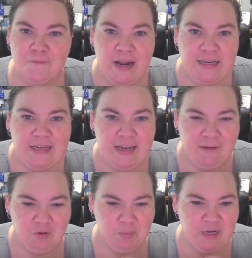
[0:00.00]
finding
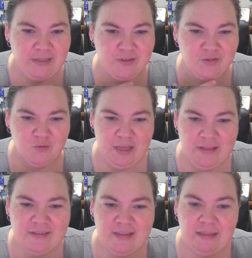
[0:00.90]
everybody's
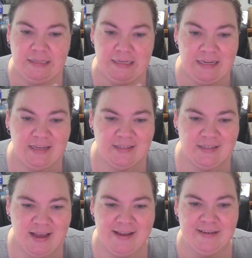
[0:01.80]
strengths and leaning into
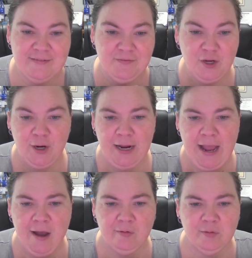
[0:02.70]
that and figuring
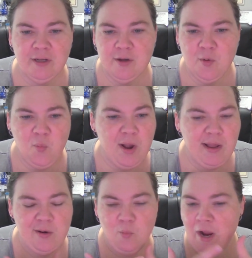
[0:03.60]
out
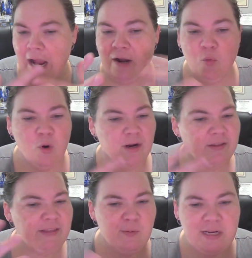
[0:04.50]
what kind of work
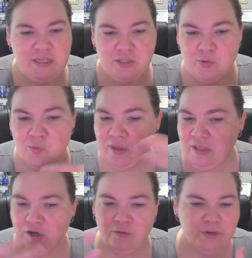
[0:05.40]
they want to do, what
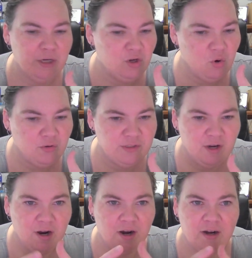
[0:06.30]
their career goals
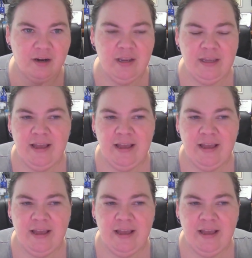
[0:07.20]
are,